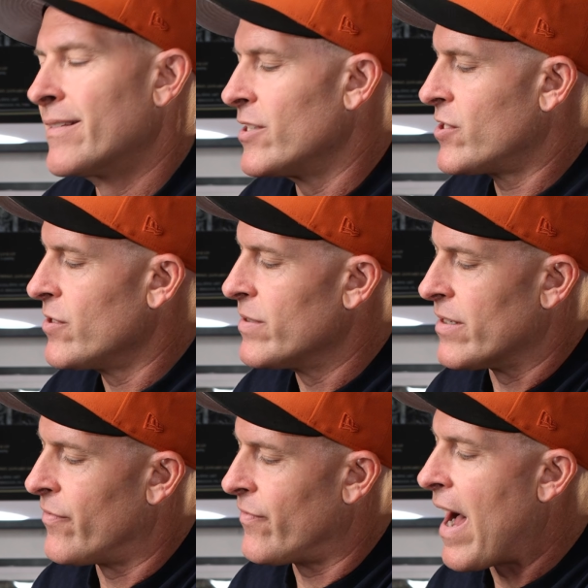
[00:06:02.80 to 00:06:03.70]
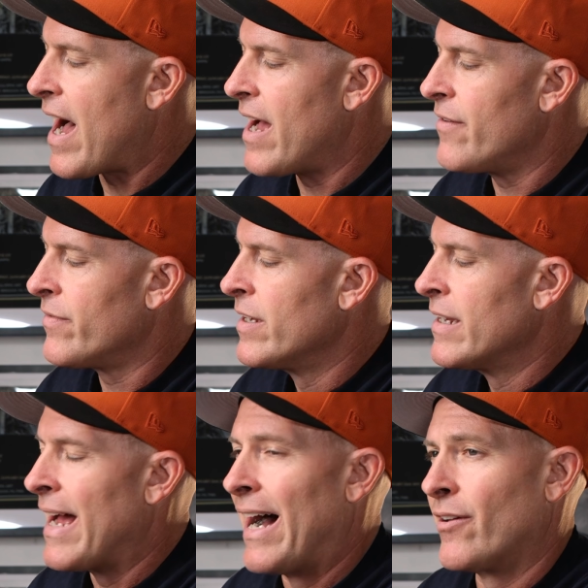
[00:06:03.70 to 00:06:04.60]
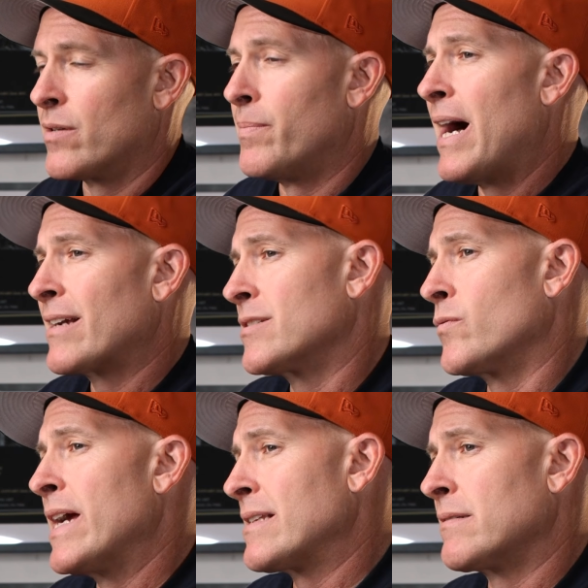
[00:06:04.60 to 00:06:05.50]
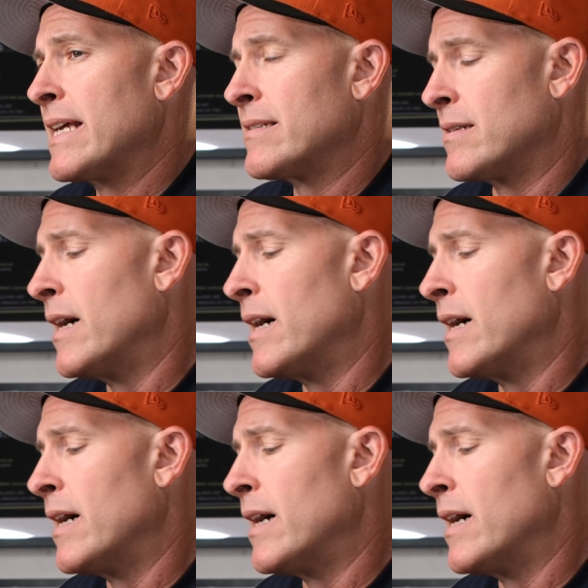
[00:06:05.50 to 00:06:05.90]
This shoe is a 5 out the box, the way it's laced